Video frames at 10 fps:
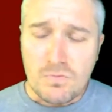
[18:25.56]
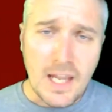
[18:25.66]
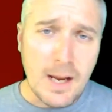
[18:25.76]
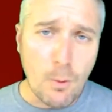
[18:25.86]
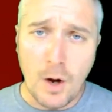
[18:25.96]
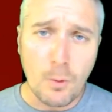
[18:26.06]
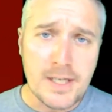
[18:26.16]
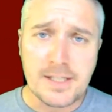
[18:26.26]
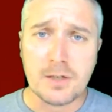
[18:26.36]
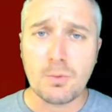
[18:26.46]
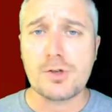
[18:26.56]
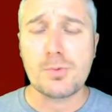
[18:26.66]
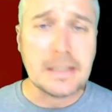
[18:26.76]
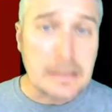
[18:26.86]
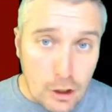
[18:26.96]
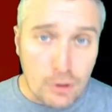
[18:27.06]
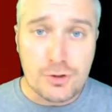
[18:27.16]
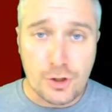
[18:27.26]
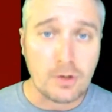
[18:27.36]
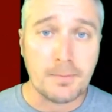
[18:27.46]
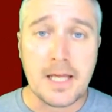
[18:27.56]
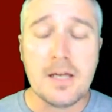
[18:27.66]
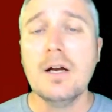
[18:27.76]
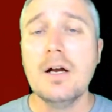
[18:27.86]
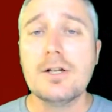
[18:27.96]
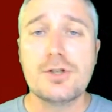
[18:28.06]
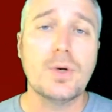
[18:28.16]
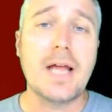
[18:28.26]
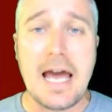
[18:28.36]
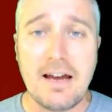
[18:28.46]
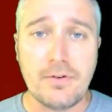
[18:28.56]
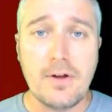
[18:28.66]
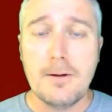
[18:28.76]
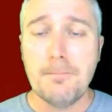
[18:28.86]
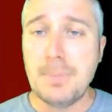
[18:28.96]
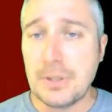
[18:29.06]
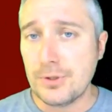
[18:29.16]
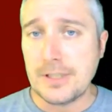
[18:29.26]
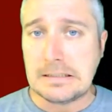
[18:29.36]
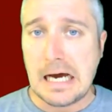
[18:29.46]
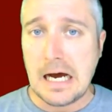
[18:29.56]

And what we did was we loaned Germany $2.5 billion.